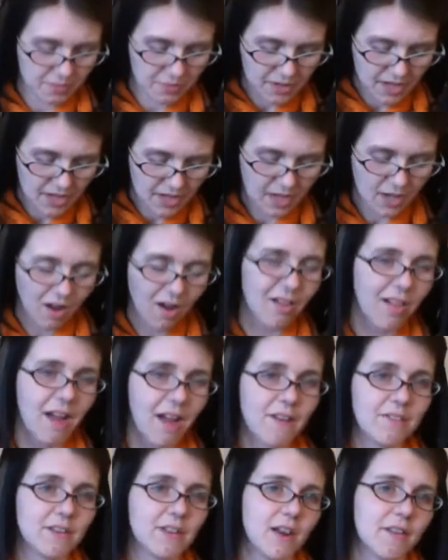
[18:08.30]
think I'll
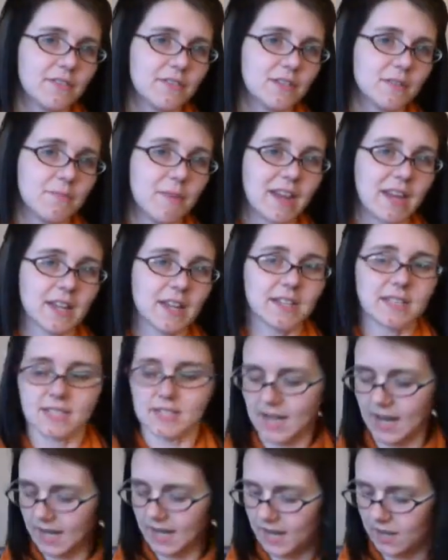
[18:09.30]
have enough to make a
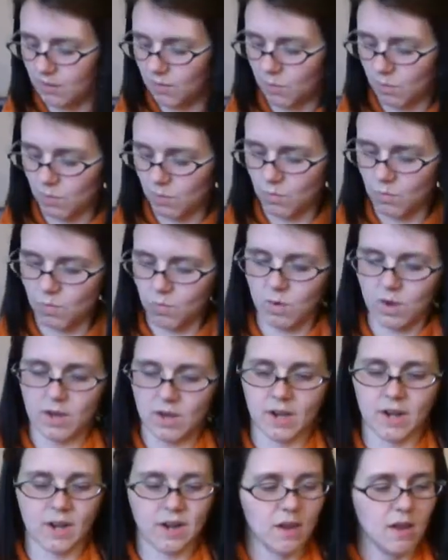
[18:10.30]
second
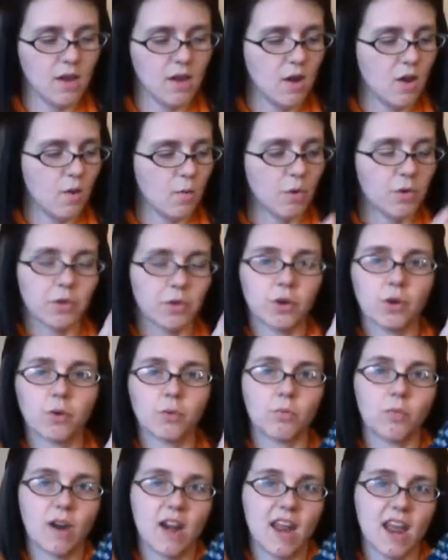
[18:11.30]
one where the
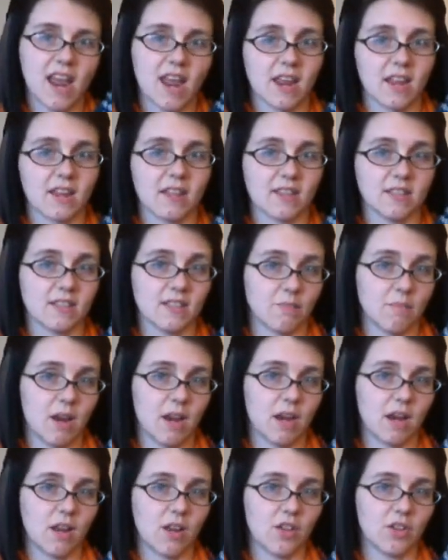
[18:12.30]
gray is the
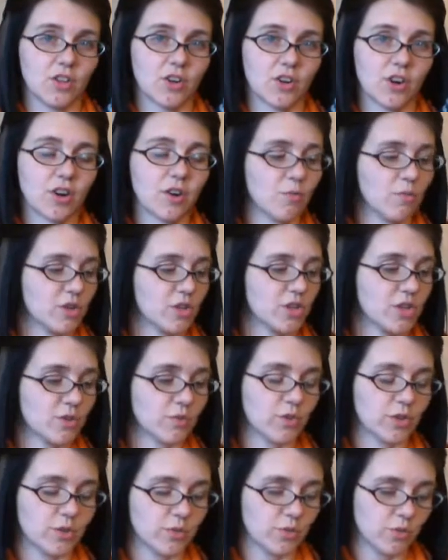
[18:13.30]
main color, which
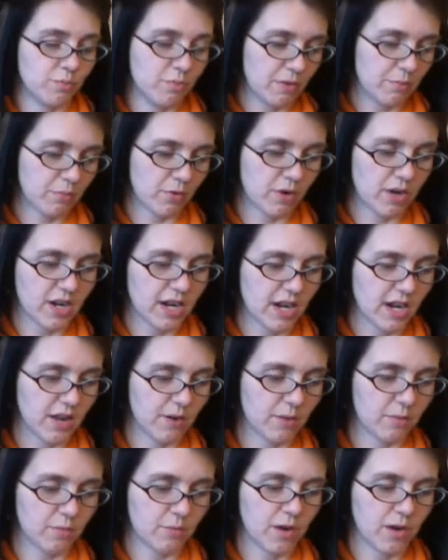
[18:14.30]
would be pretty
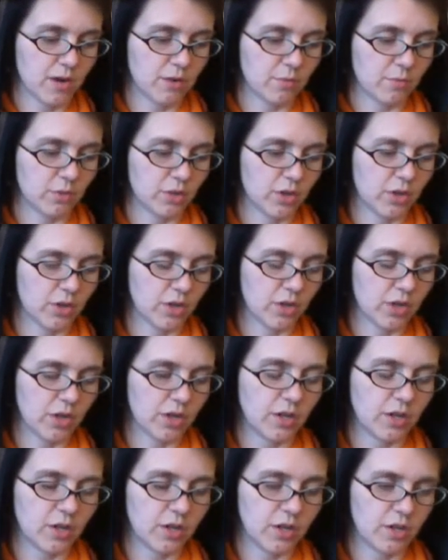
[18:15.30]
and would look,
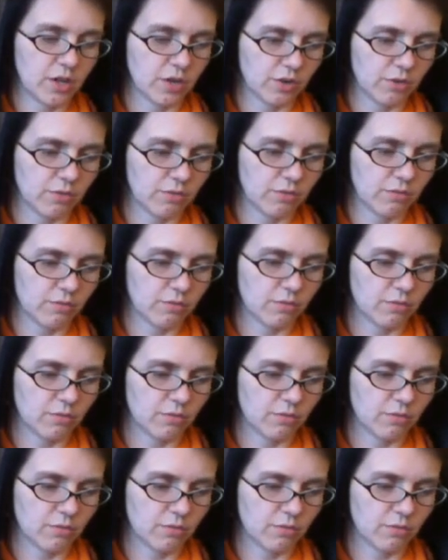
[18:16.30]
you know,